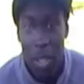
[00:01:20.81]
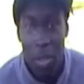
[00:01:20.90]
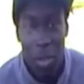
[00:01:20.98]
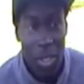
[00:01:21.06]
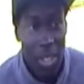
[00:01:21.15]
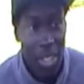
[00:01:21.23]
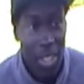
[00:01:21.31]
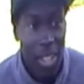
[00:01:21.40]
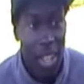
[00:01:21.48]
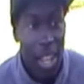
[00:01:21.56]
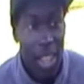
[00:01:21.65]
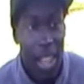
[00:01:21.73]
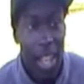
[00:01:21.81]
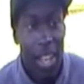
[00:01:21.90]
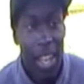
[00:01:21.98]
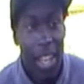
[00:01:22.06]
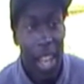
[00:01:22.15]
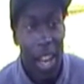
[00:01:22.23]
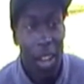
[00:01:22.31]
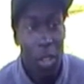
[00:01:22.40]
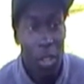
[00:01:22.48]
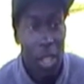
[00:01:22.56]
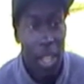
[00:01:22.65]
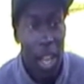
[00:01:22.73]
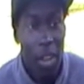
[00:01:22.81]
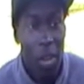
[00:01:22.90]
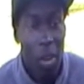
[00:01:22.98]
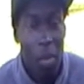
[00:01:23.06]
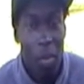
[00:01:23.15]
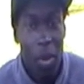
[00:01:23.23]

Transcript: Resources that they can't usually get in their